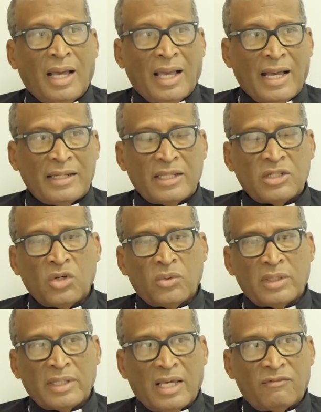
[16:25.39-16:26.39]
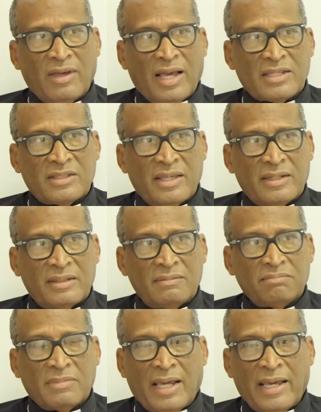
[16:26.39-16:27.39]
I did go and get vaccinated.
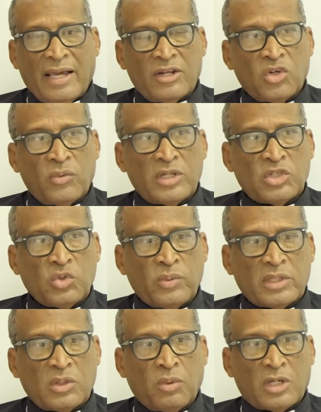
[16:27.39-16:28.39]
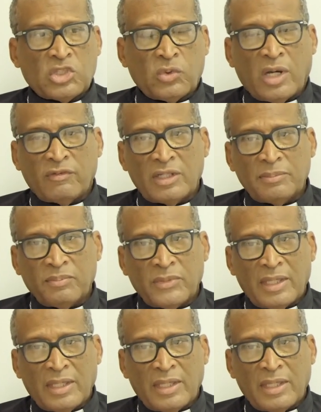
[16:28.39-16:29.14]
I had no issue with it whatsoever.